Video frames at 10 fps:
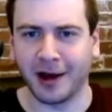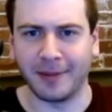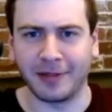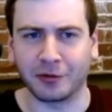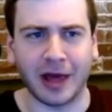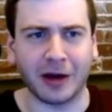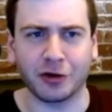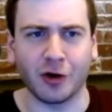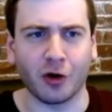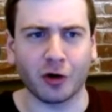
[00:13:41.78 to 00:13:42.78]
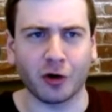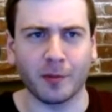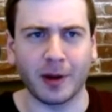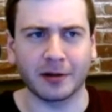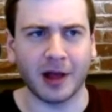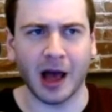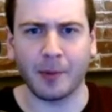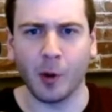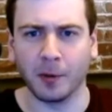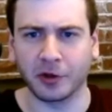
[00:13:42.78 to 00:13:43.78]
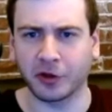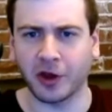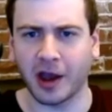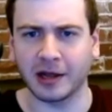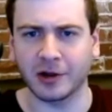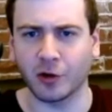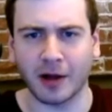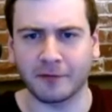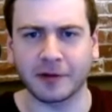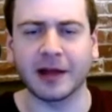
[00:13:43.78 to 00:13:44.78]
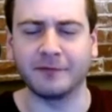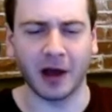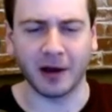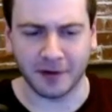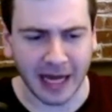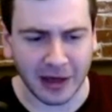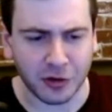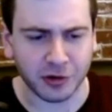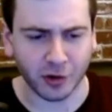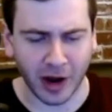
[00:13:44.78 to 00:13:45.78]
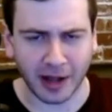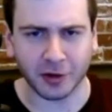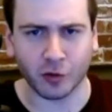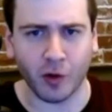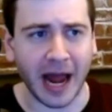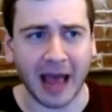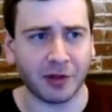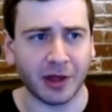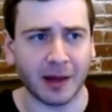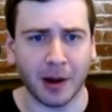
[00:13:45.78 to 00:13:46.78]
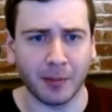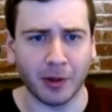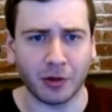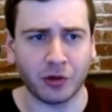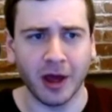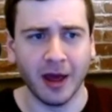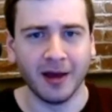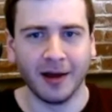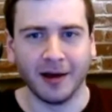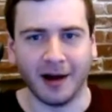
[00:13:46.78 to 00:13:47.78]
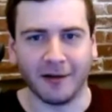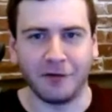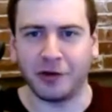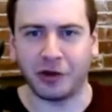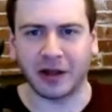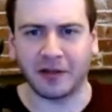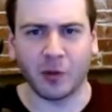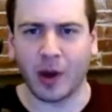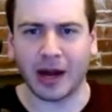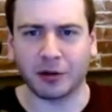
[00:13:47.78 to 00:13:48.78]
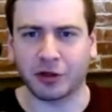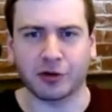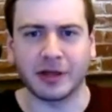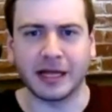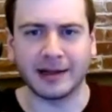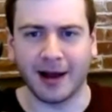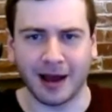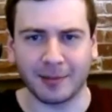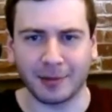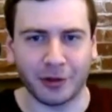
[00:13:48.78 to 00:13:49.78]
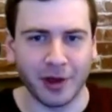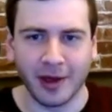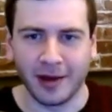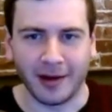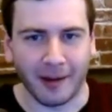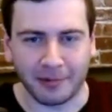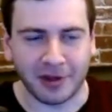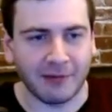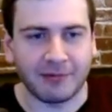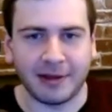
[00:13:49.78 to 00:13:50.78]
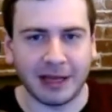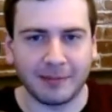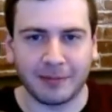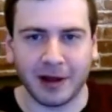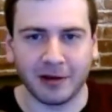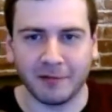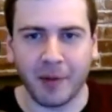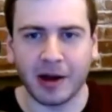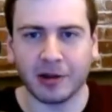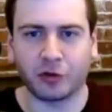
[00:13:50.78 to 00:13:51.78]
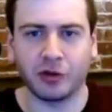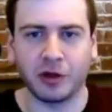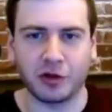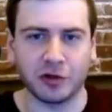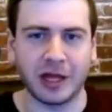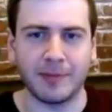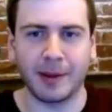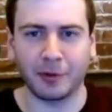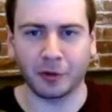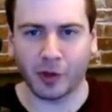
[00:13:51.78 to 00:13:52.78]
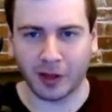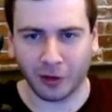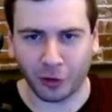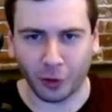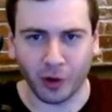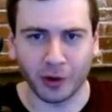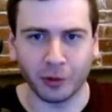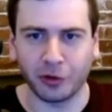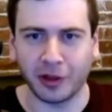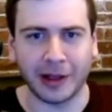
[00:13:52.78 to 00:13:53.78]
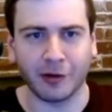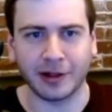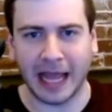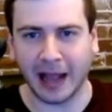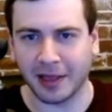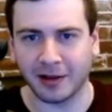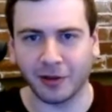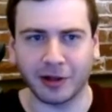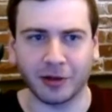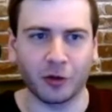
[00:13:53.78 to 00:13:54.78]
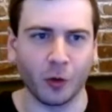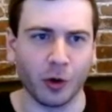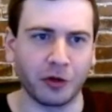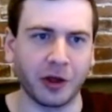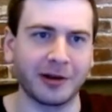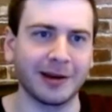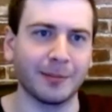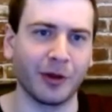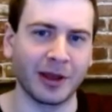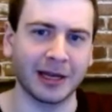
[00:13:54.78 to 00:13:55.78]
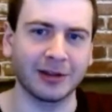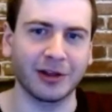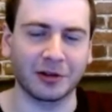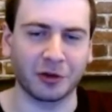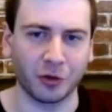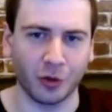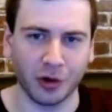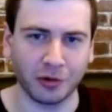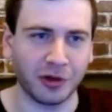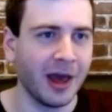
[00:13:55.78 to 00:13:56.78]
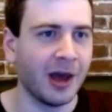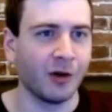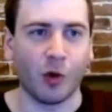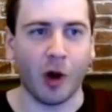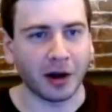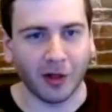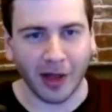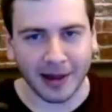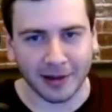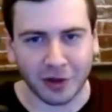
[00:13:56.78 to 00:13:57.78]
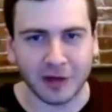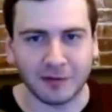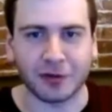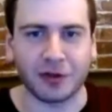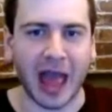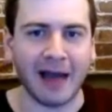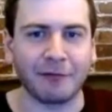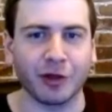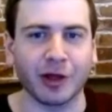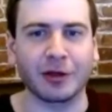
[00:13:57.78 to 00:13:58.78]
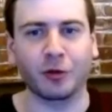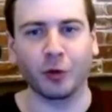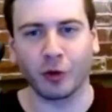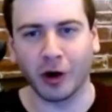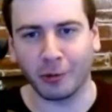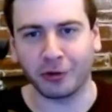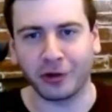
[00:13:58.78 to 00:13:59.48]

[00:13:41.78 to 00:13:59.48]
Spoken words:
There was actually an article about a top Open Society Foundation director right after that got published, visiting the White House 13 times. 17 of Biden's transition team members were linked to Soros. Neera Tanden is linked to Soros. Anthony Blinken is linked to Soros. Ron Klain's chief of staff is linked to Soros.